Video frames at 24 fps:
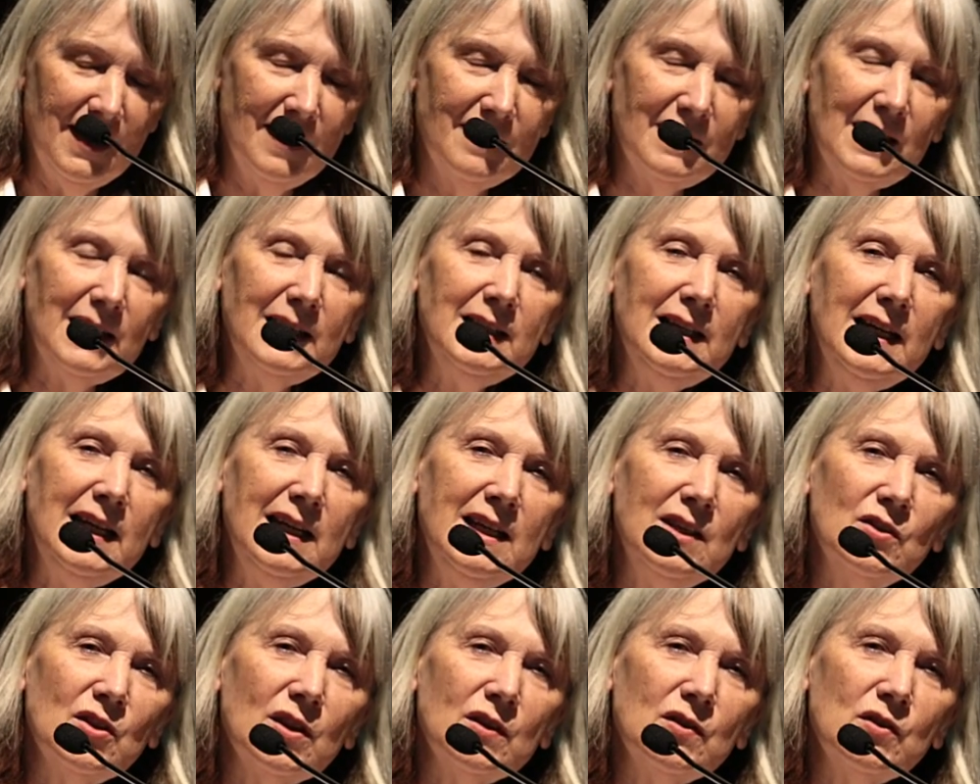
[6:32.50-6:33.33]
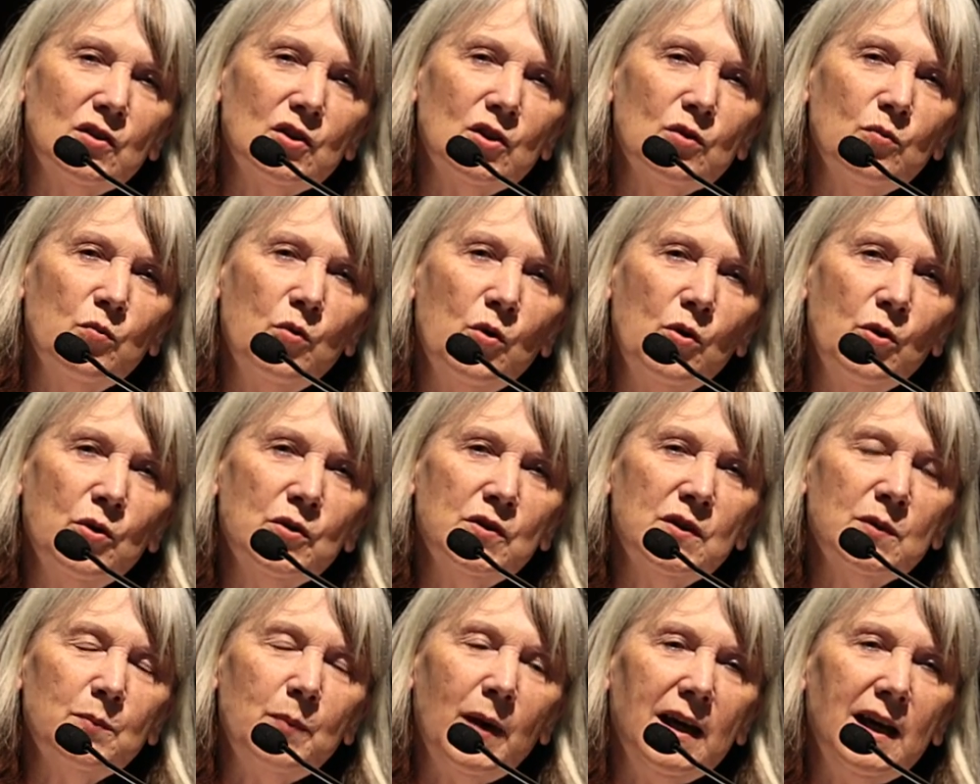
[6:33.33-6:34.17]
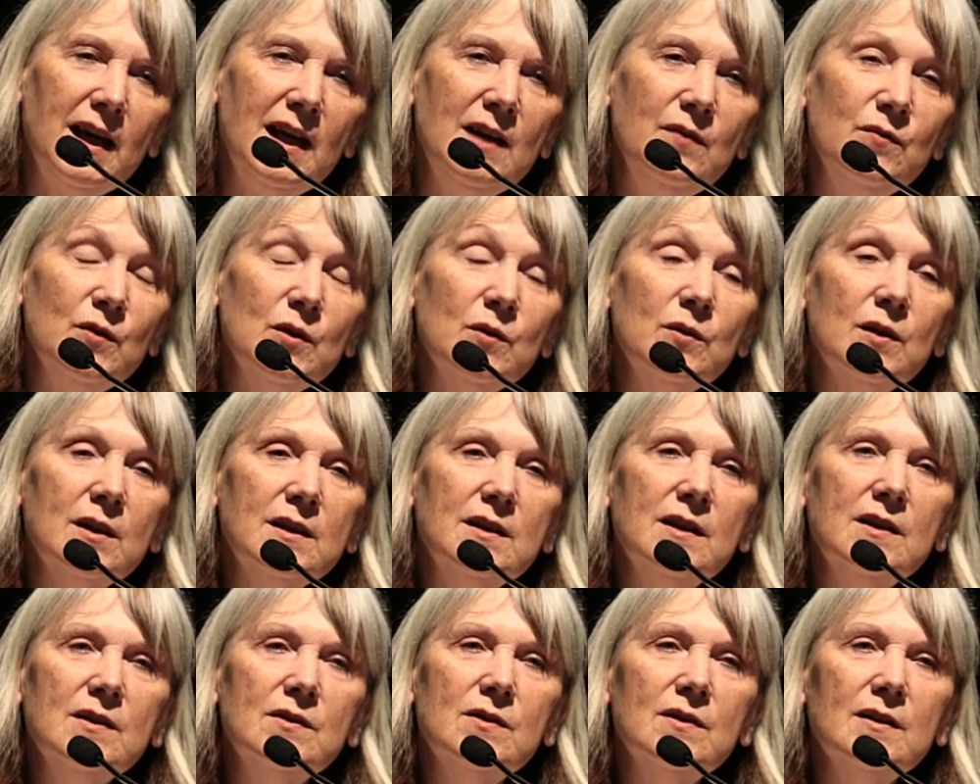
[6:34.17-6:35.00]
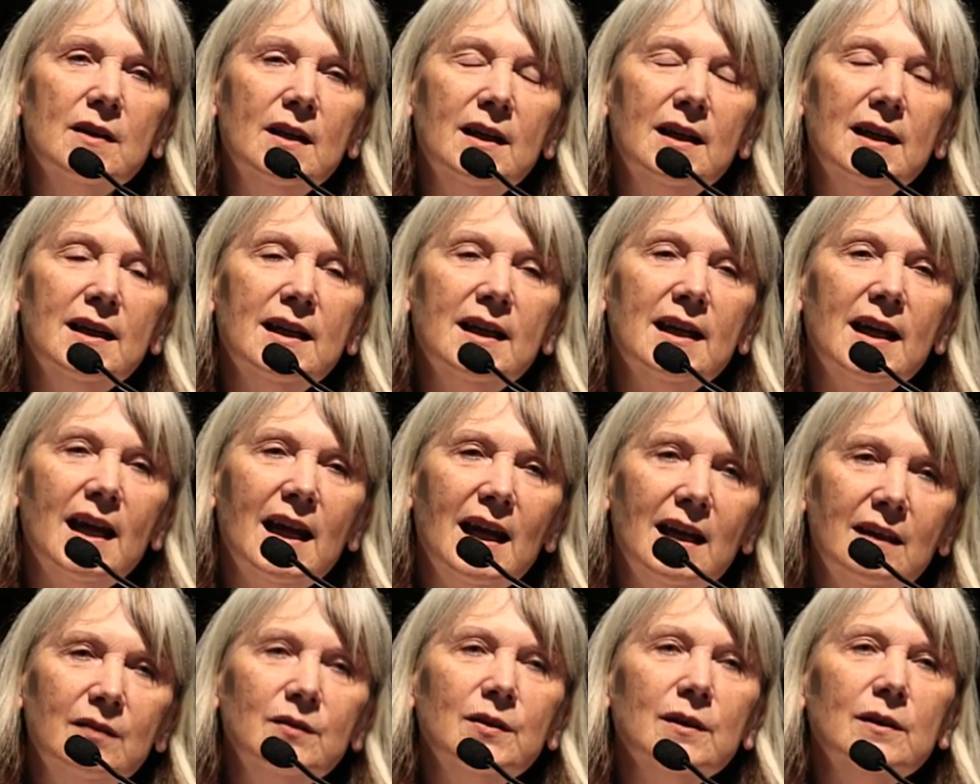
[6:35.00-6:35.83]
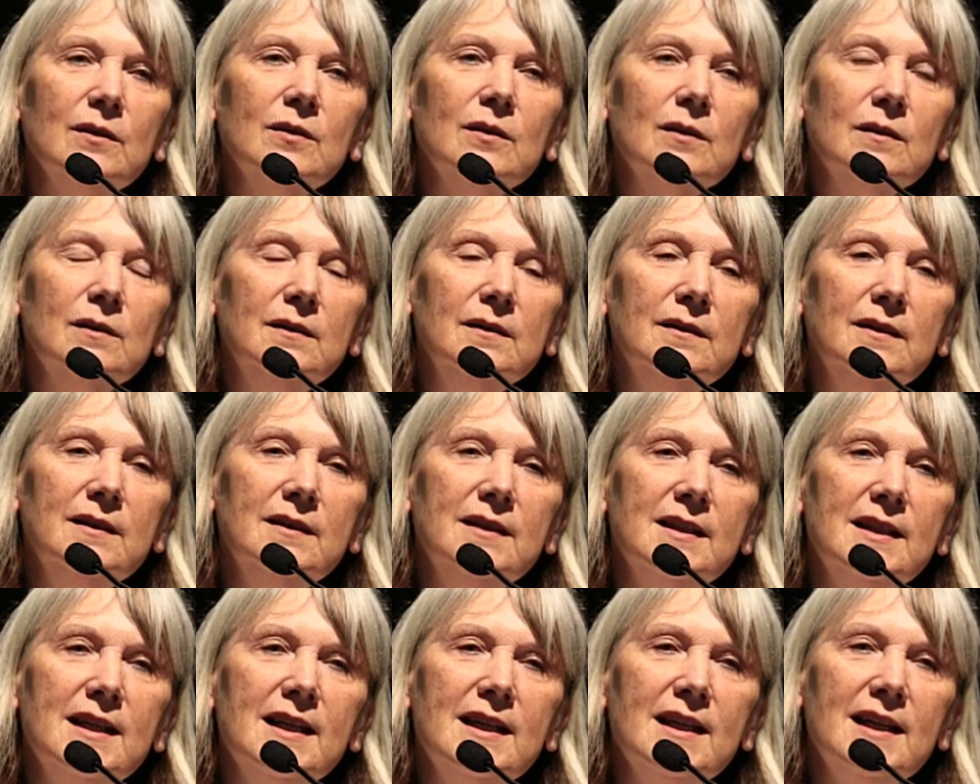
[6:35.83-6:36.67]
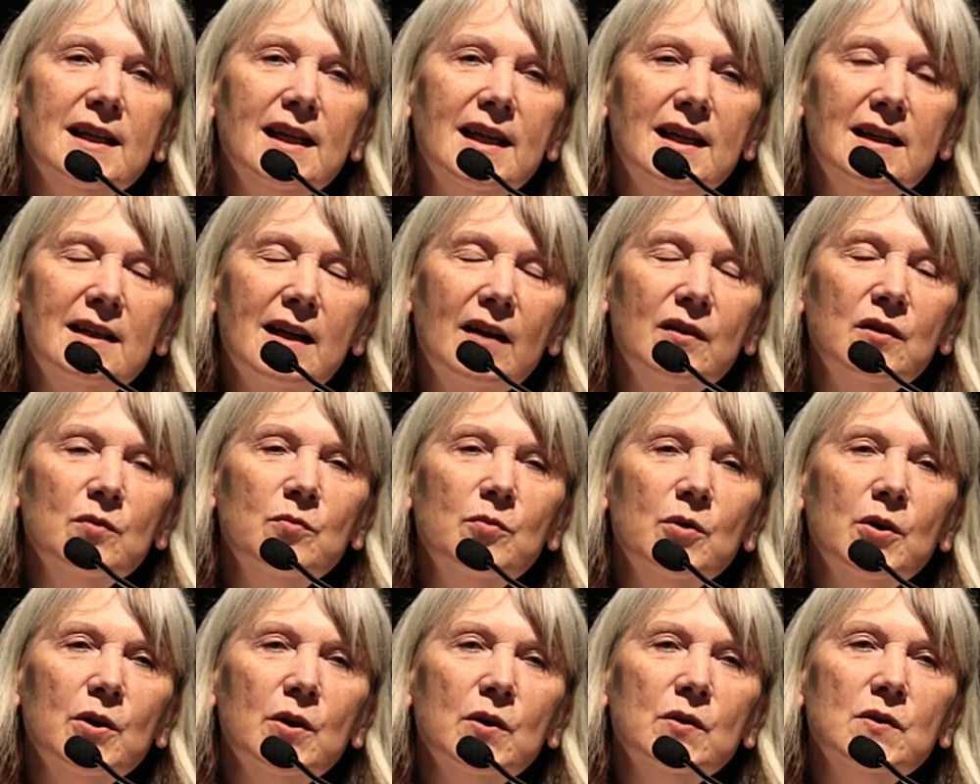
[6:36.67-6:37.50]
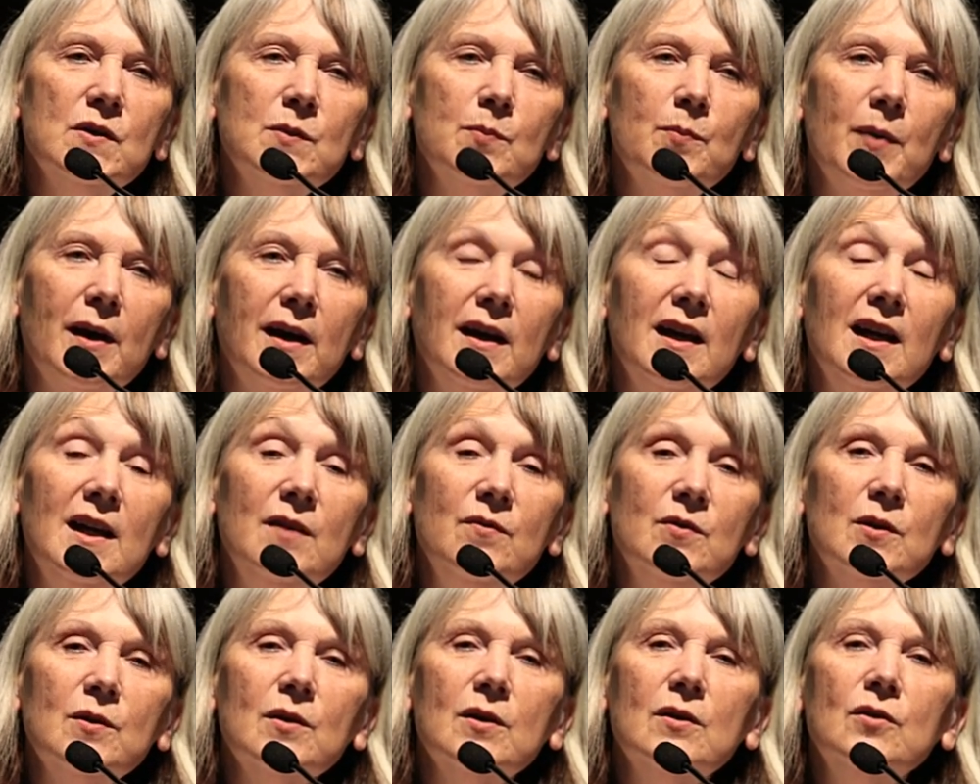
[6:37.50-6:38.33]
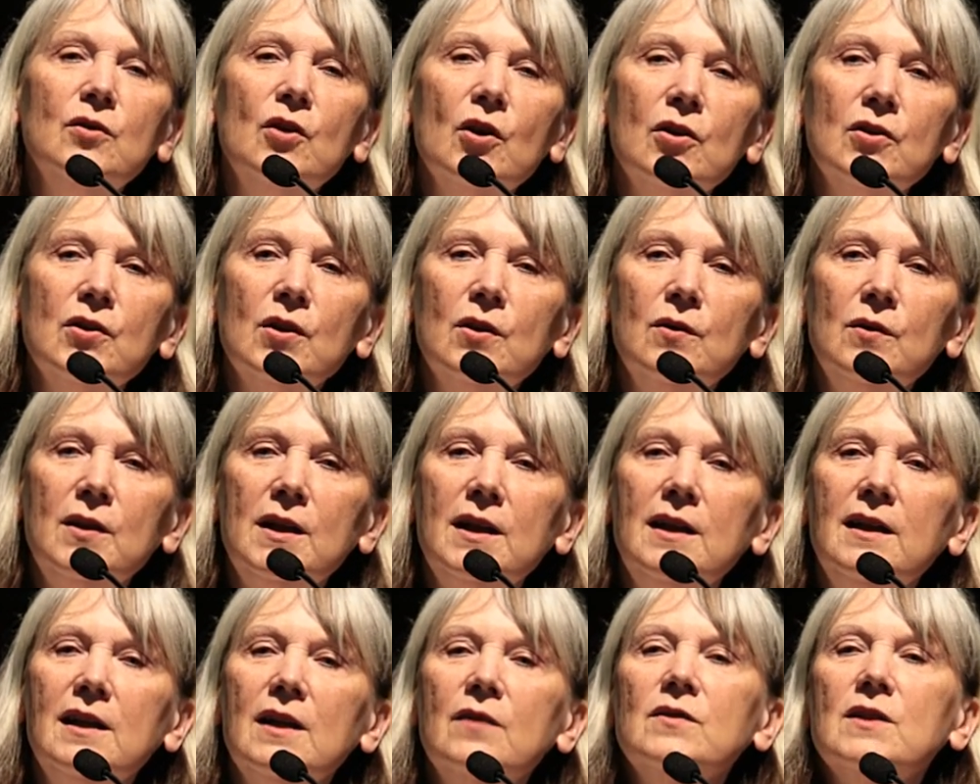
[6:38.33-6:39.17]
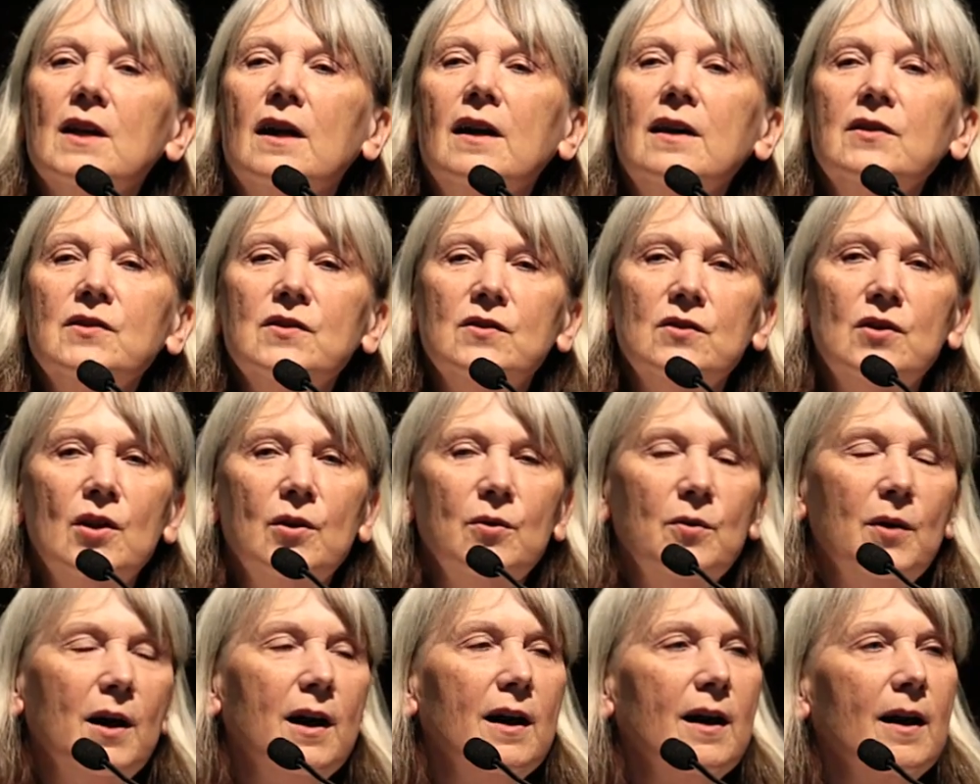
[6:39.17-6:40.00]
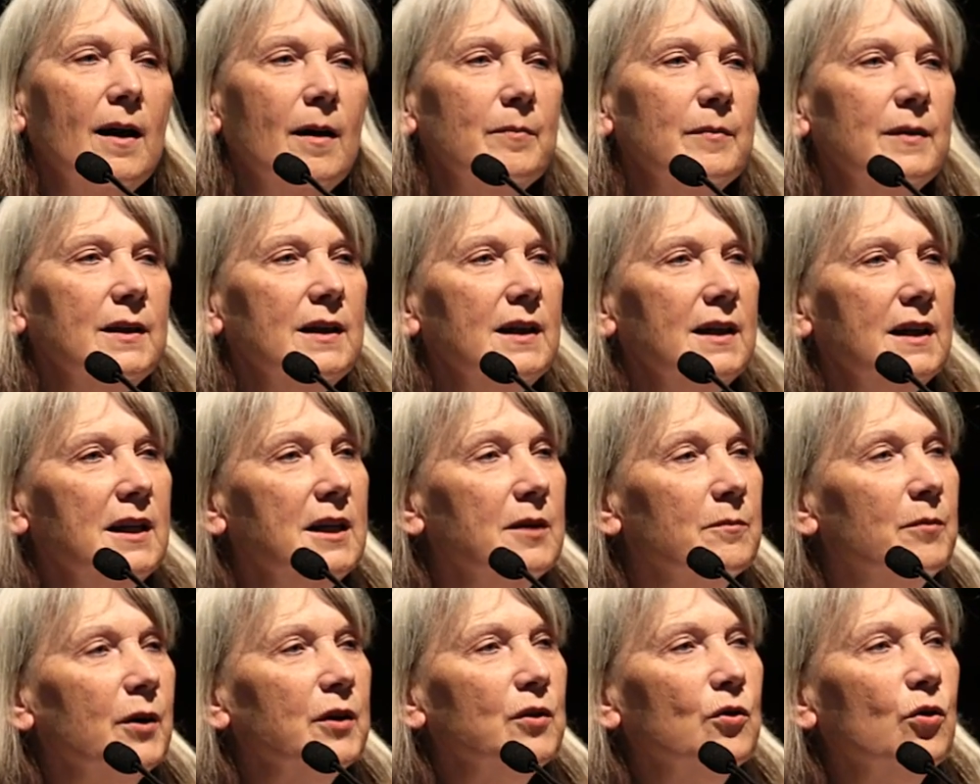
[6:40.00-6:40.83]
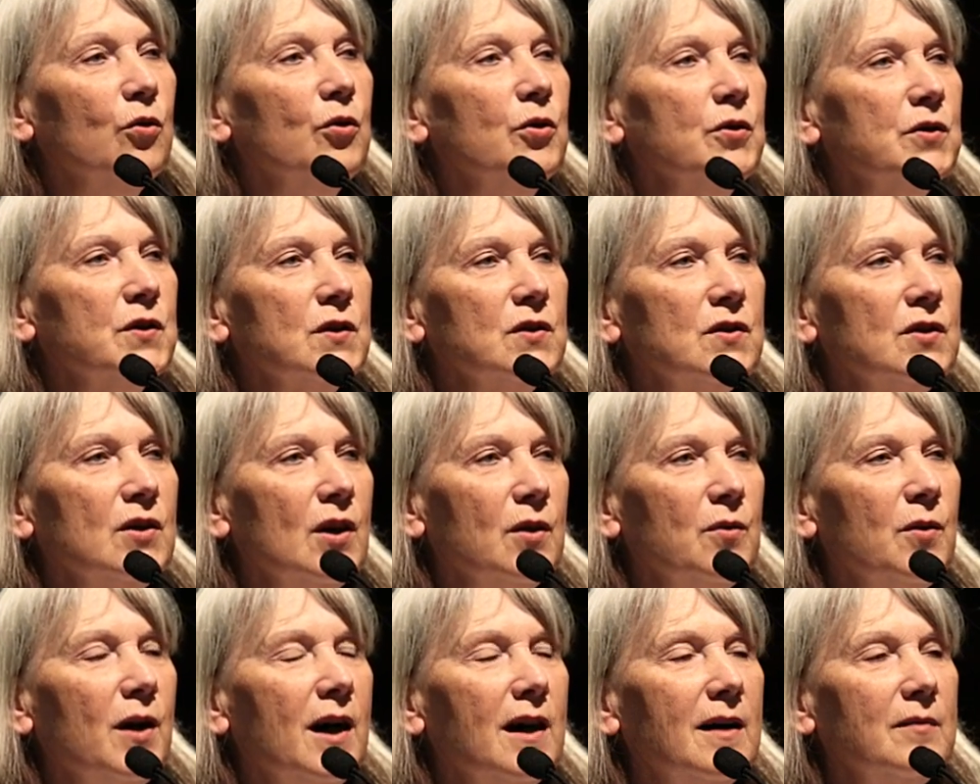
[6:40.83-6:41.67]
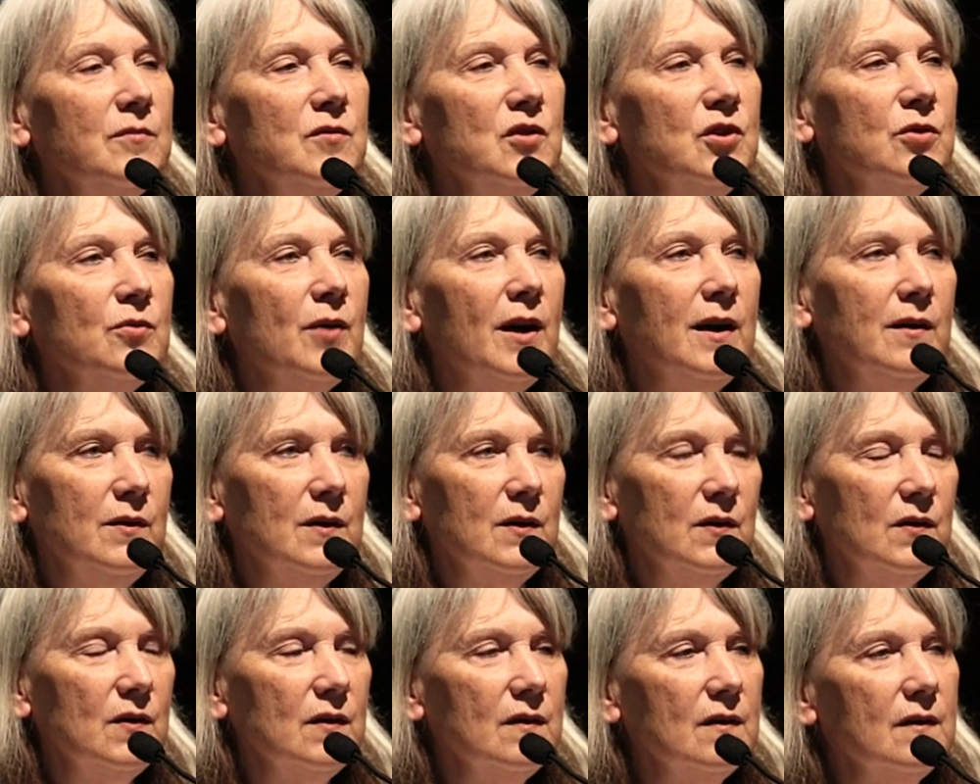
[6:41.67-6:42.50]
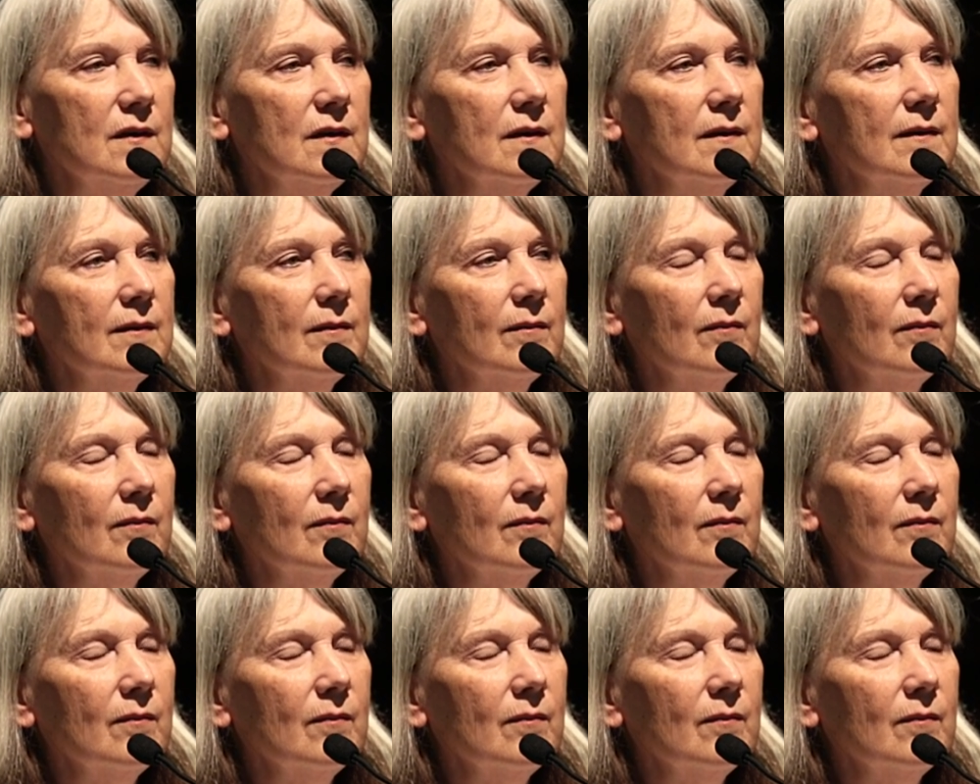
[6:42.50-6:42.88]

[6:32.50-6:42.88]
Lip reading: that leads us towards behavior that is ethical. In other words, behavior that not only gives us no harm, but causes no harm to others.